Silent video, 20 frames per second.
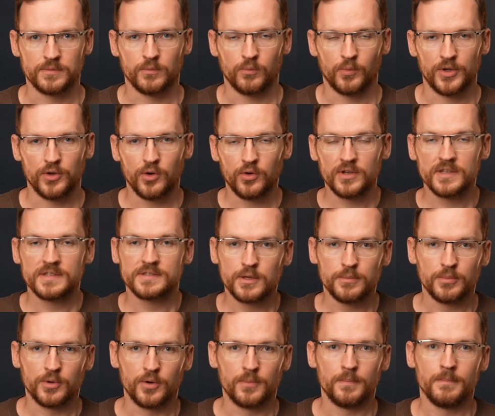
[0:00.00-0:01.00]
When your
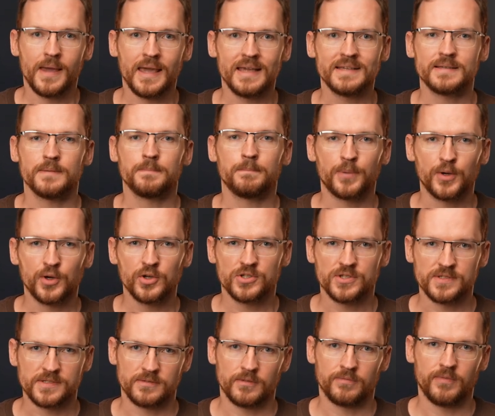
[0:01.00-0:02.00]
distributor makes a
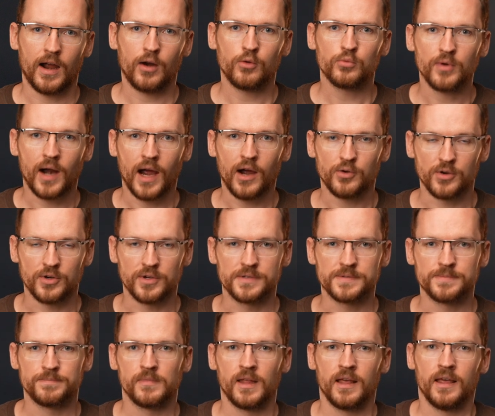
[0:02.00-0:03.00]
purchase of our routers,
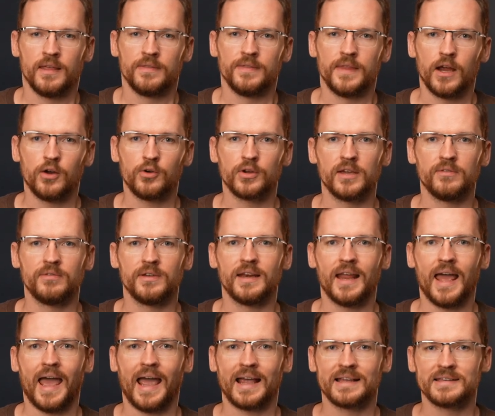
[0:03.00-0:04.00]
they are given
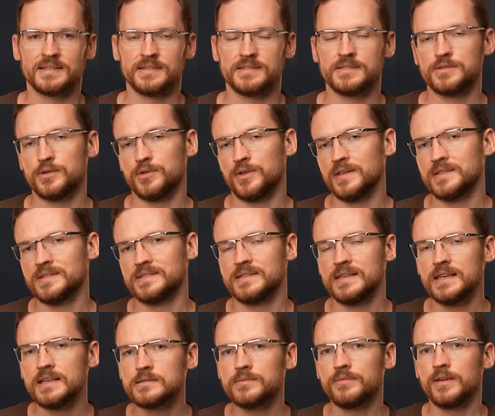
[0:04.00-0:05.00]
access to the
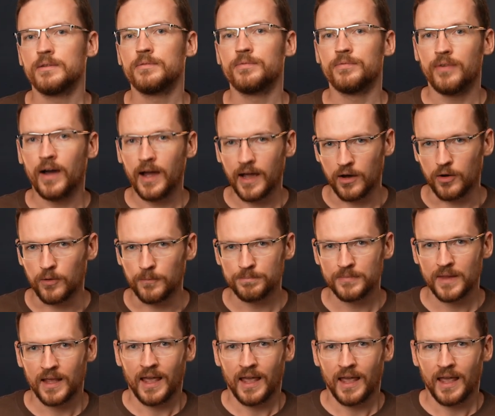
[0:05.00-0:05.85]
C S V file,